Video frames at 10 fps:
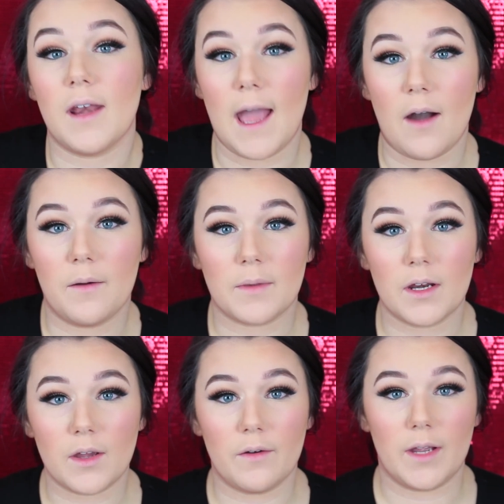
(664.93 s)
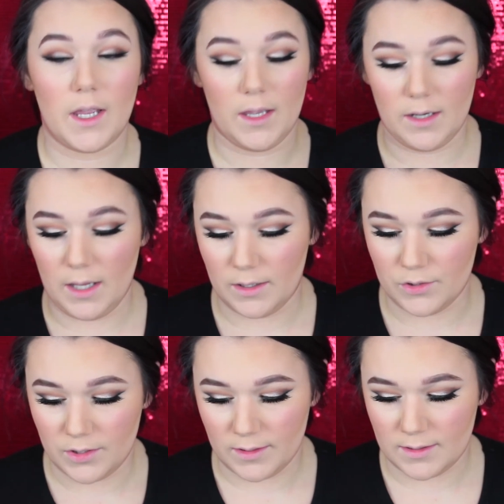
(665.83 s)
Now I'm going to go in and
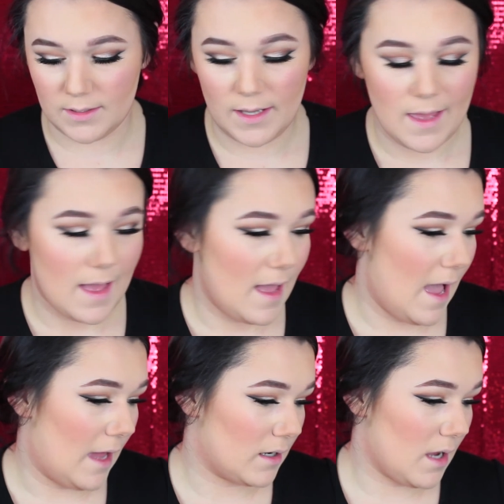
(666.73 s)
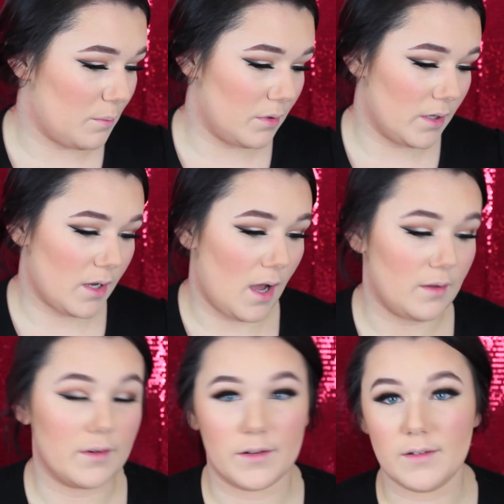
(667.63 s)
just add a couple of
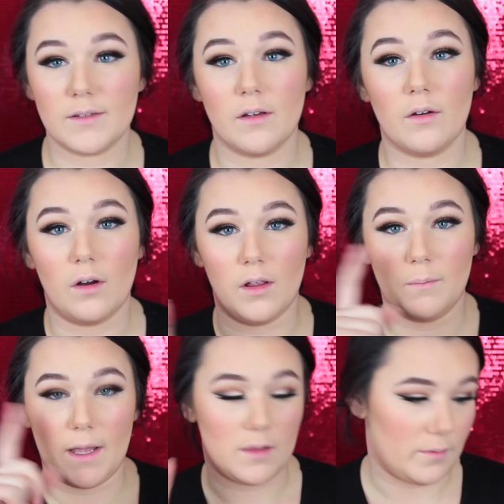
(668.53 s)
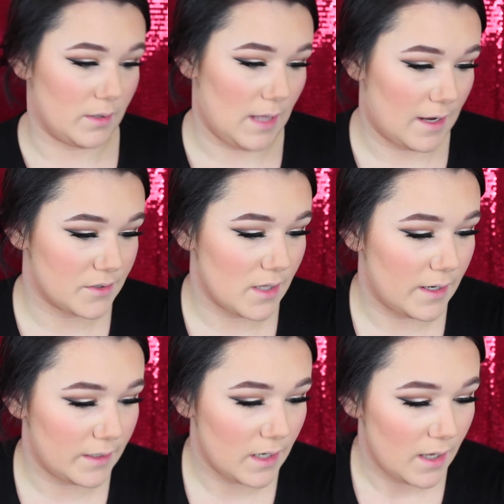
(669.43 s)
colors on my lower lash
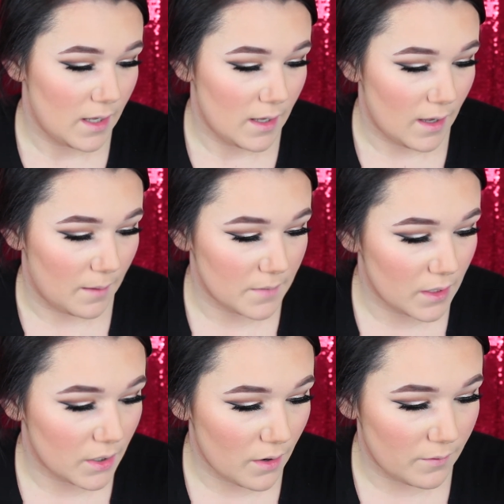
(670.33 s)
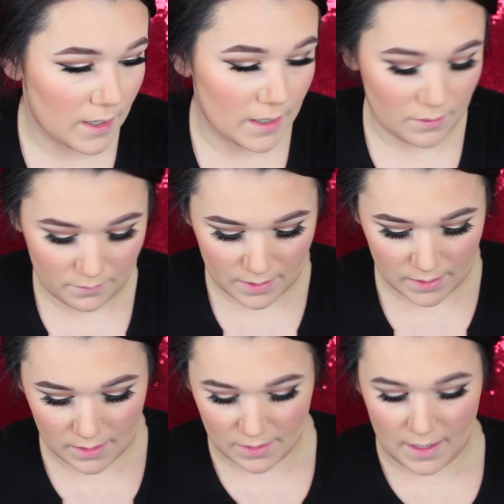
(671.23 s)
line. I'm going to go in
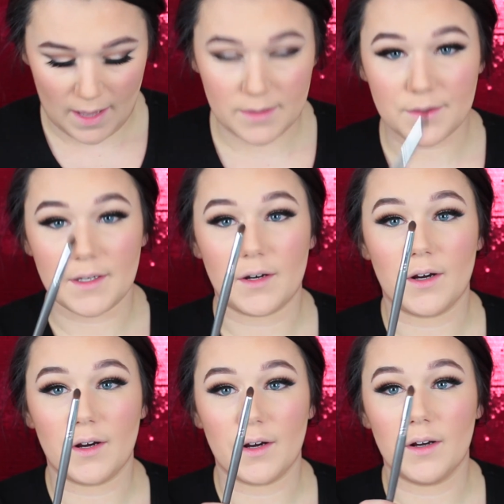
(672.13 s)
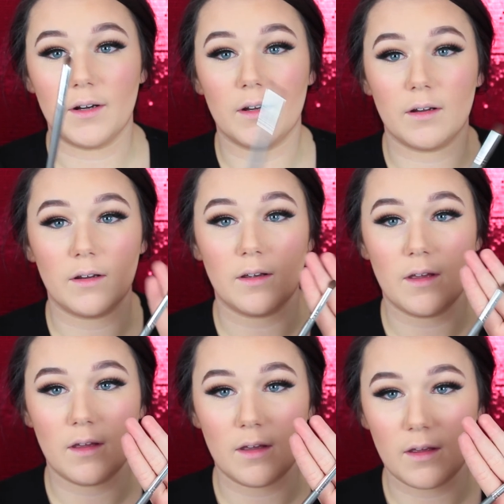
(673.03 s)
with that thicker
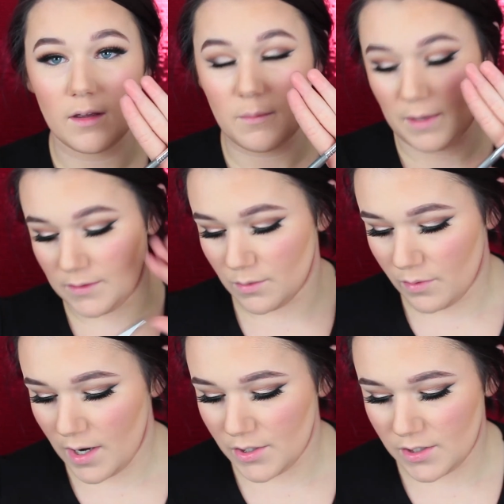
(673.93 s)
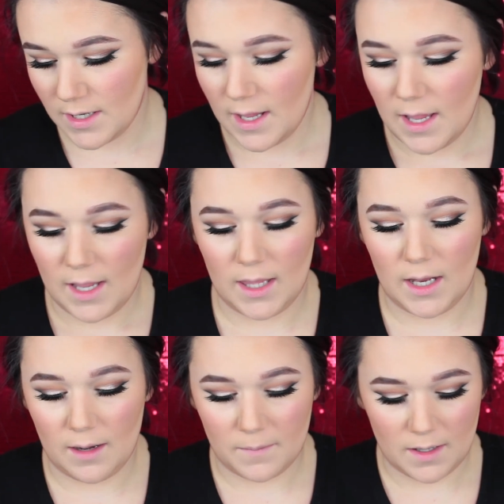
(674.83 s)
pencil brush,
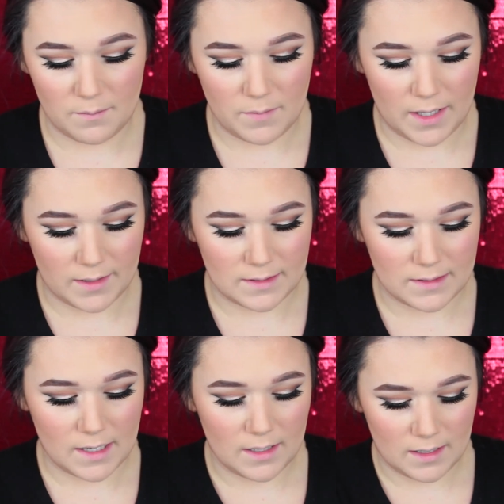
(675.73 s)
and I'm going to mix